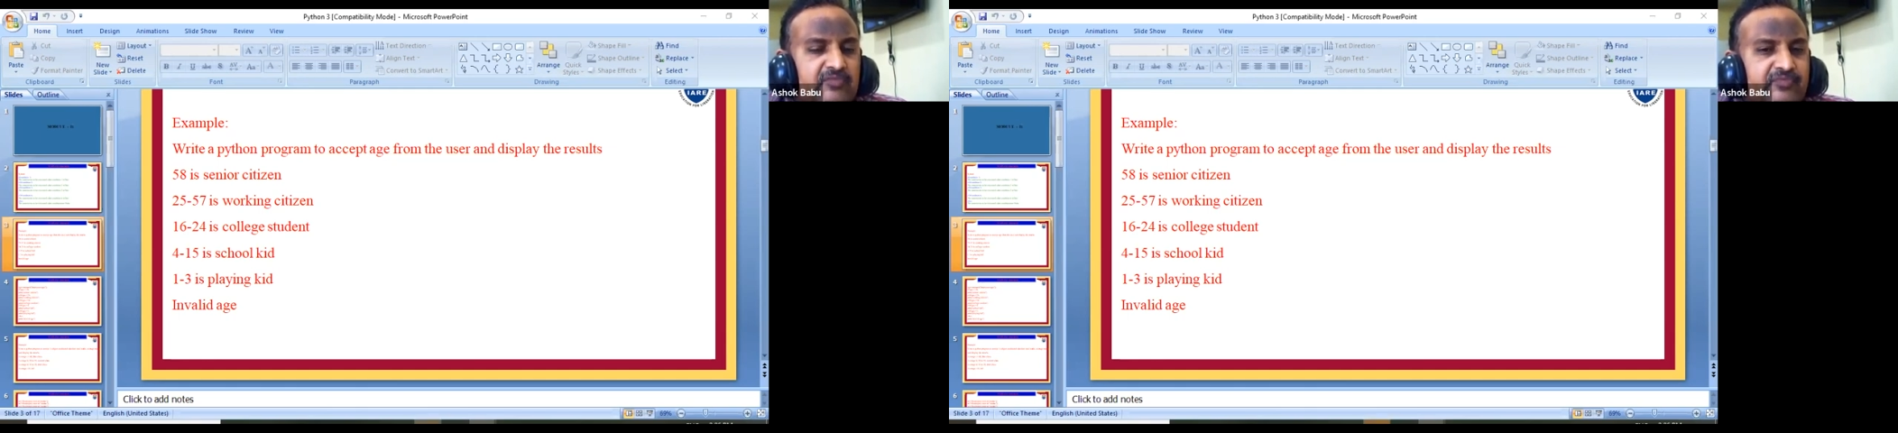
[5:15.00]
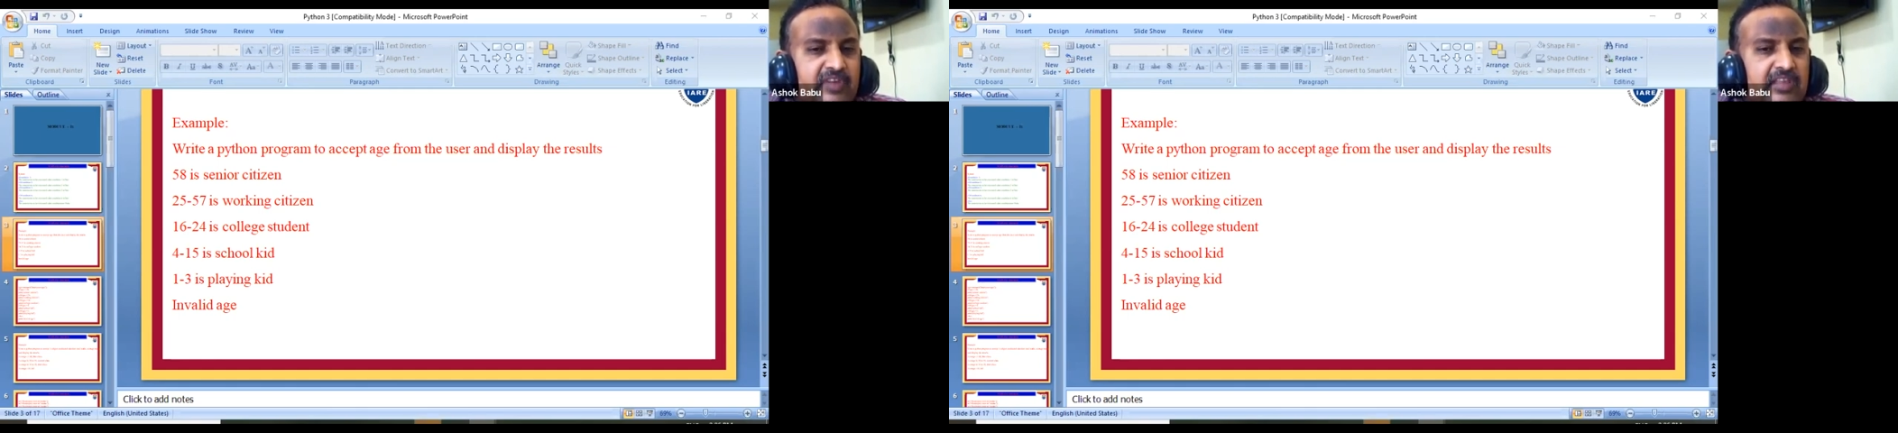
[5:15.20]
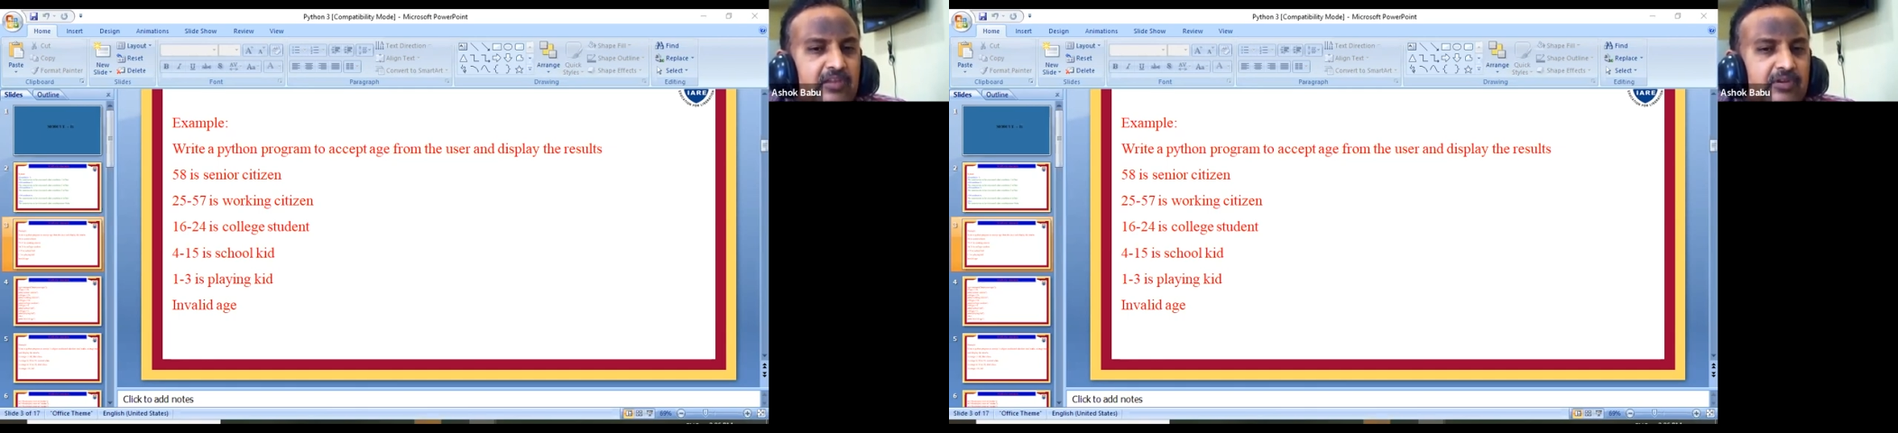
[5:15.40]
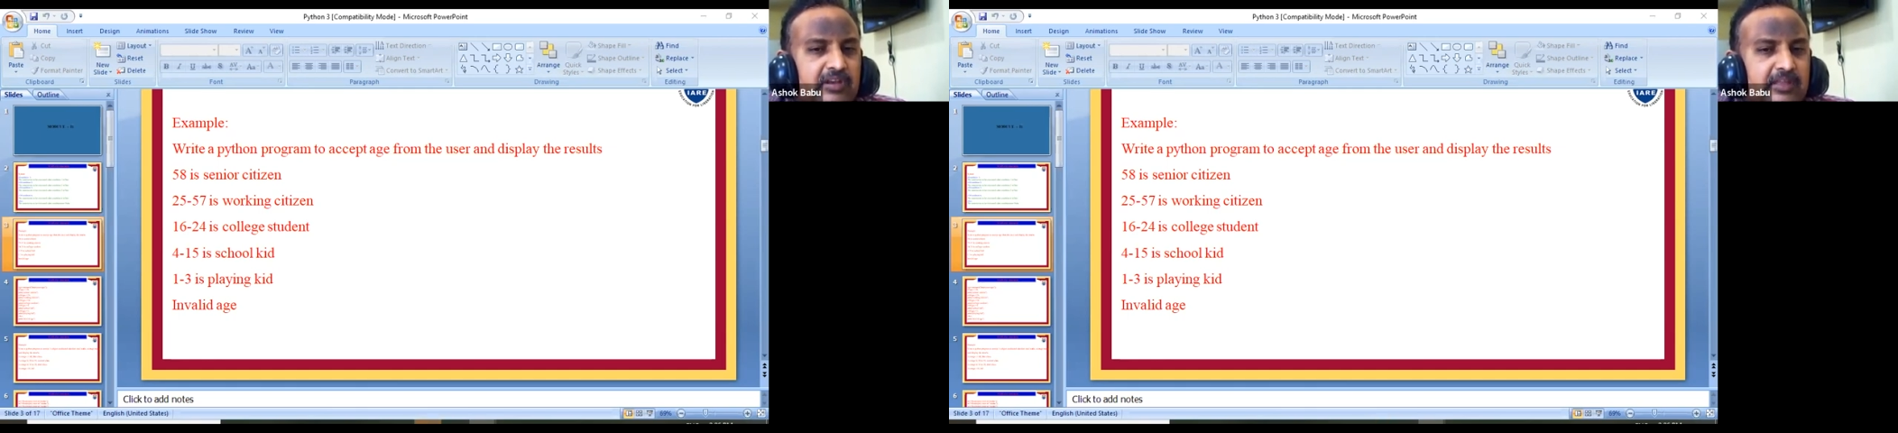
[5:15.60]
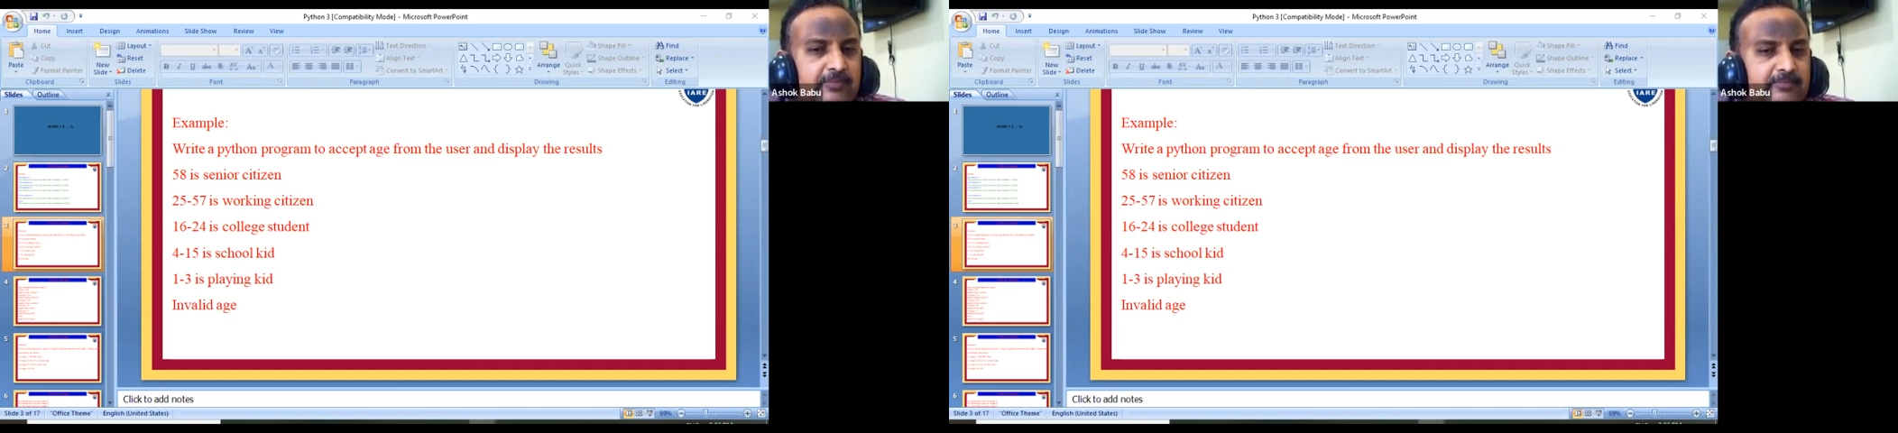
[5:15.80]
fail
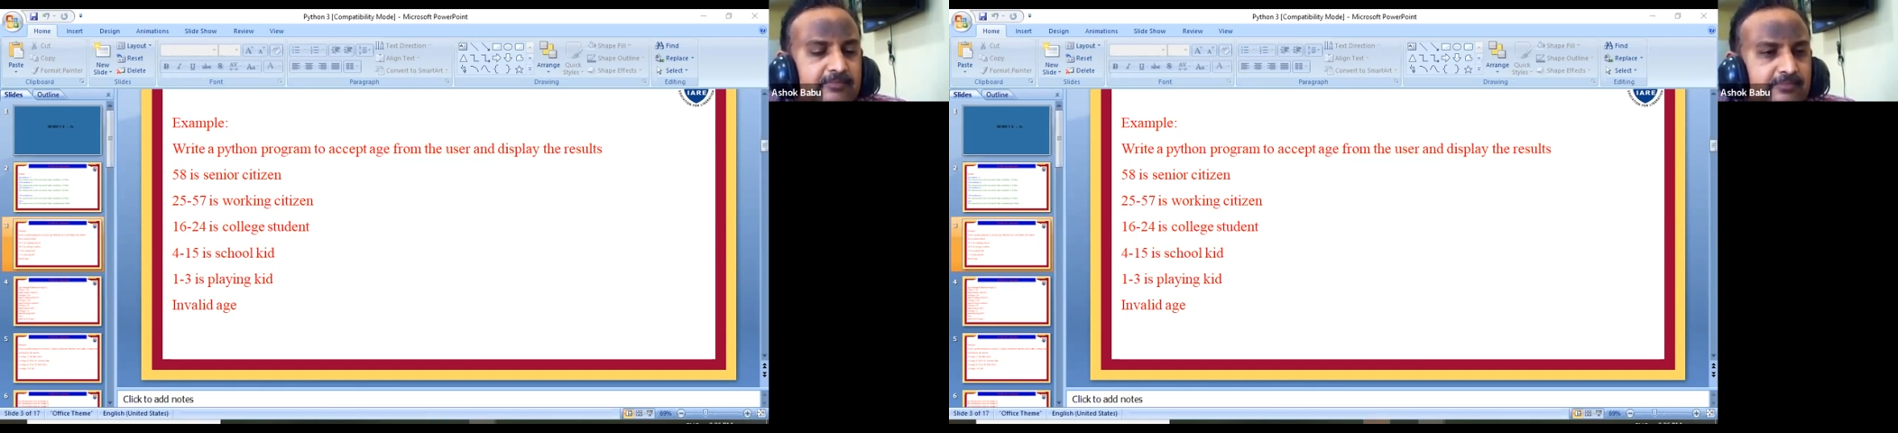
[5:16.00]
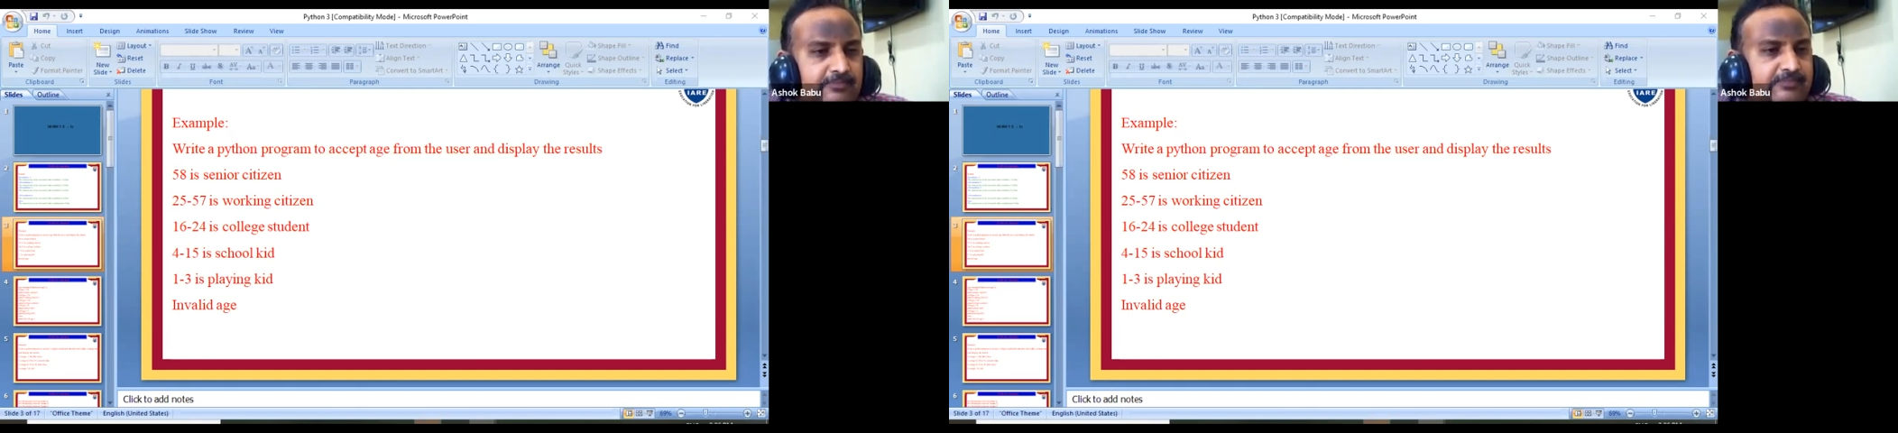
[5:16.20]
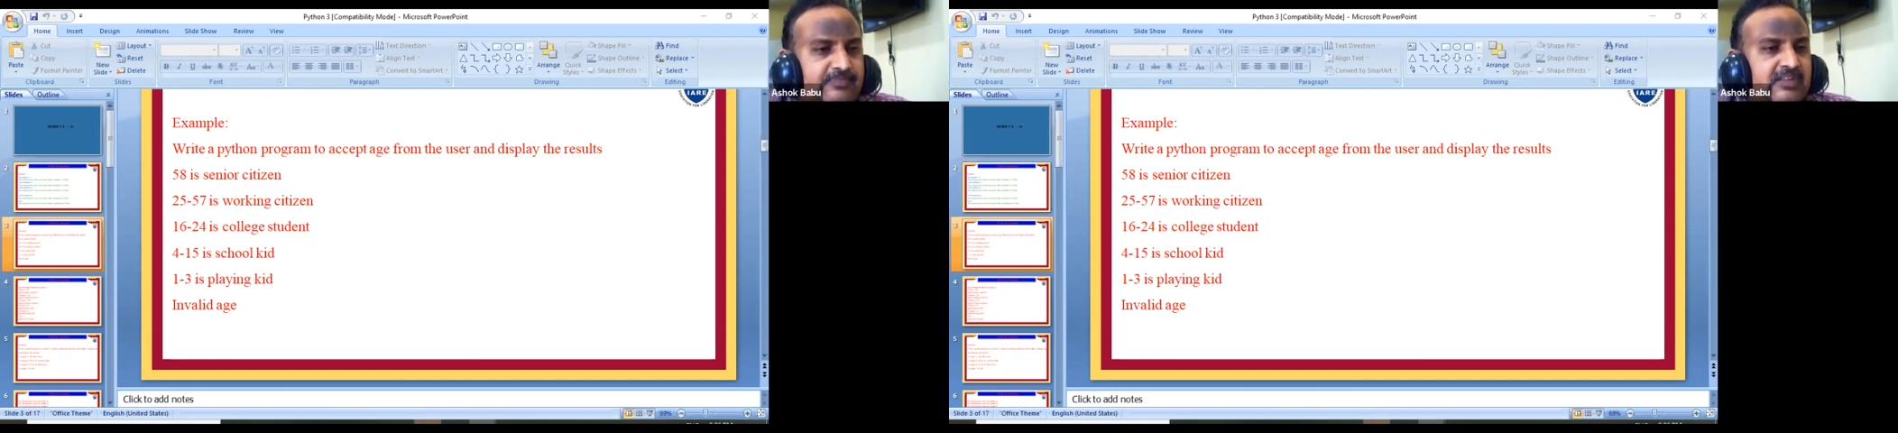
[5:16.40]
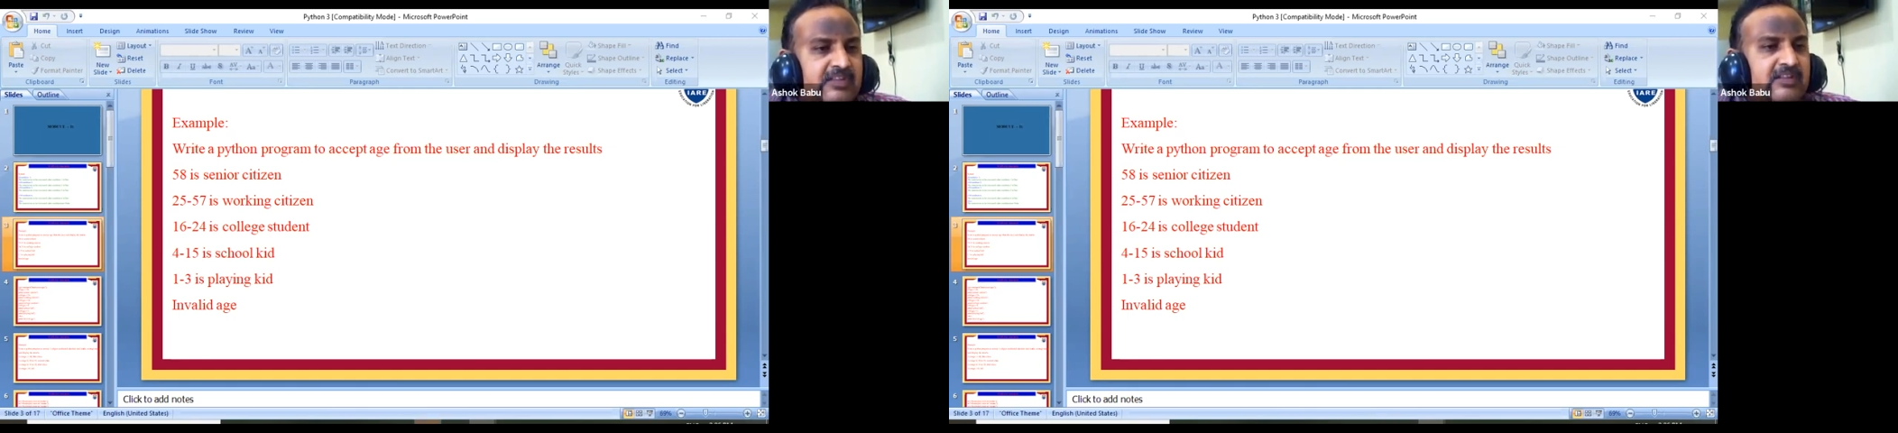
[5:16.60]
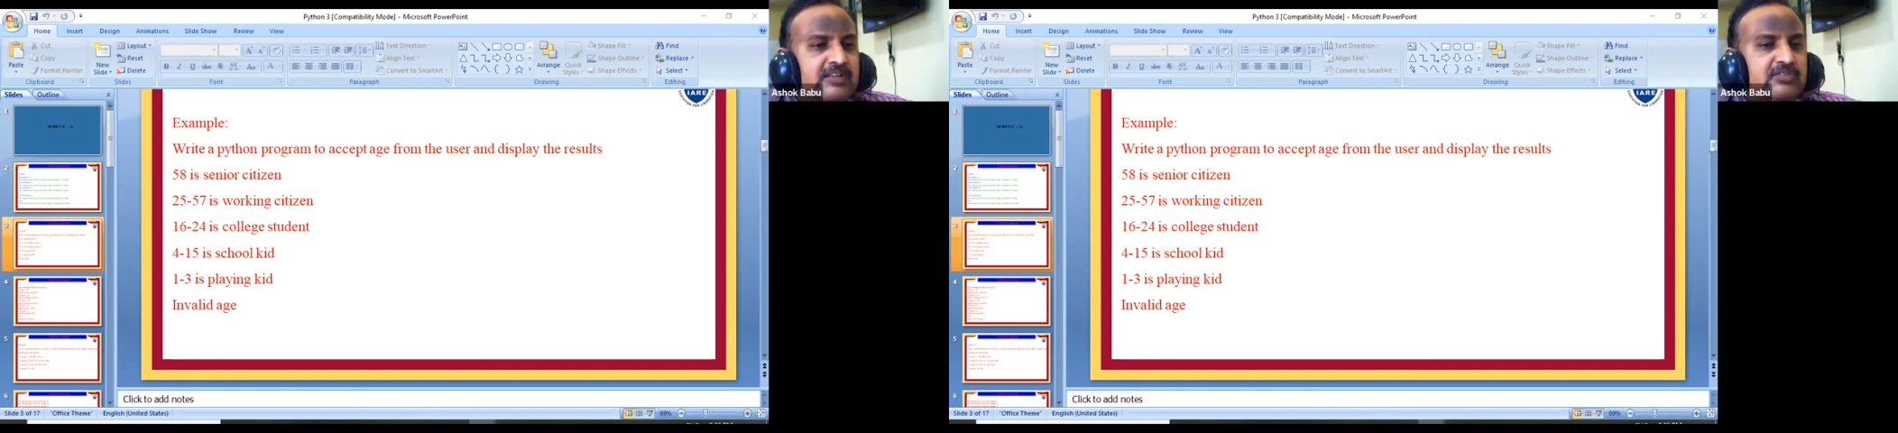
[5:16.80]
only.
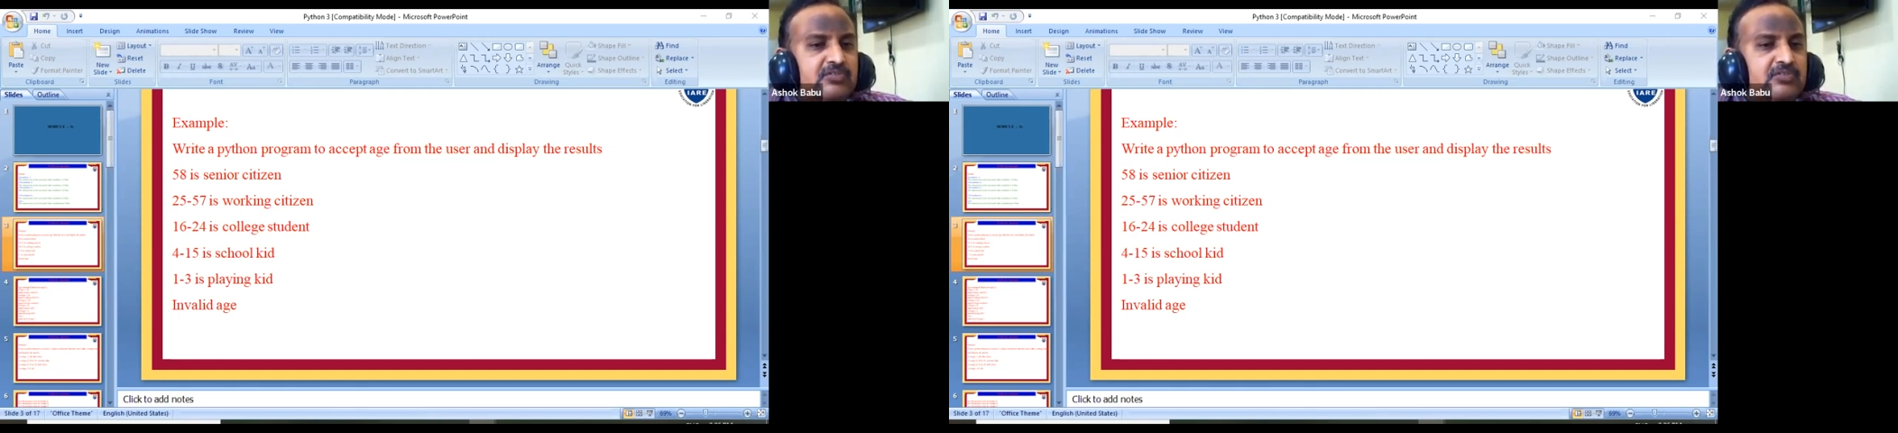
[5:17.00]
So